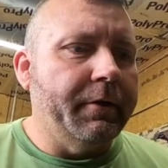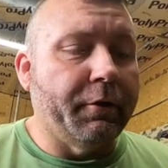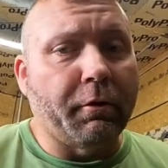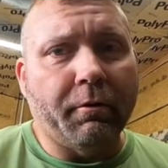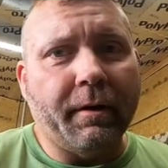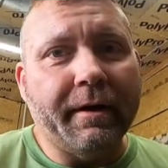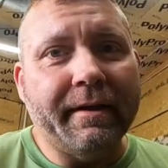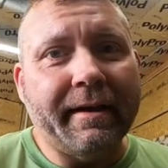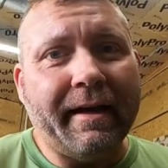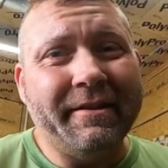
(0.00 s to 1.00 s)
You're going to run
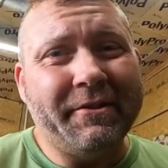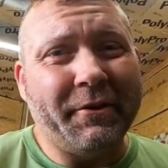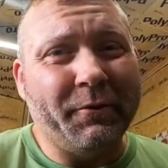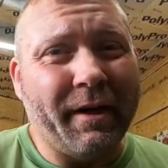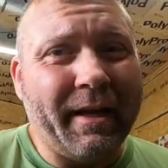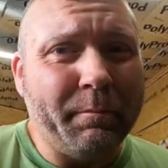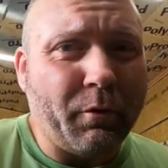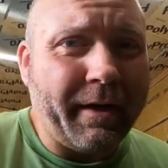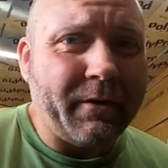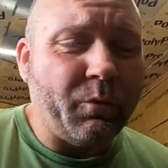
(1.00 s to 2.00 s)
into that into your name
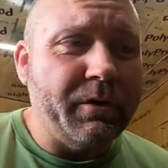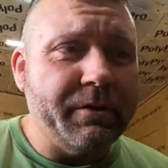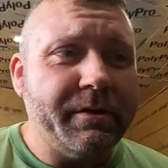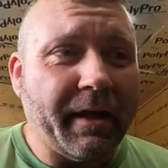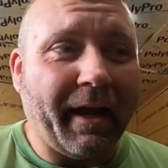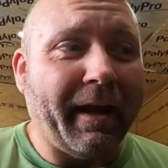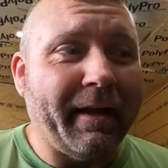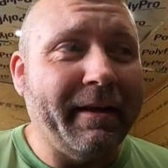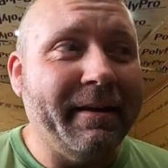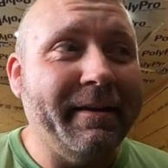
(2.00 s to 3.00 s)
brand ones,
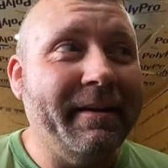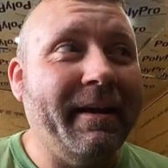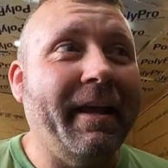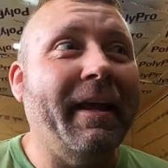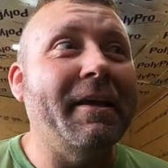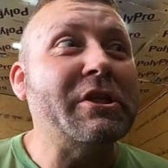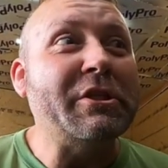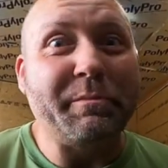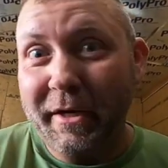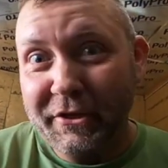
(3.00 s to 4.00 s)
and
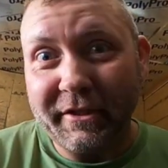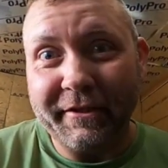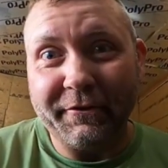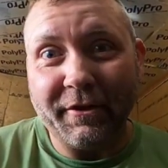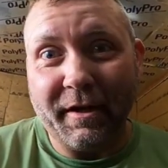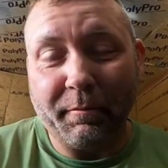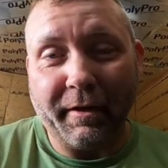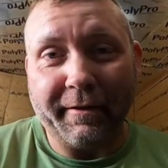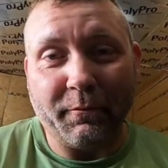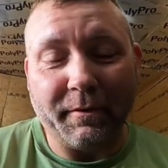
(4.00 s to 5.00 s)
especially in your
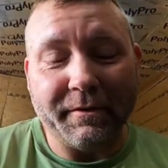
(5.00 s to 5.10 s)
non-brand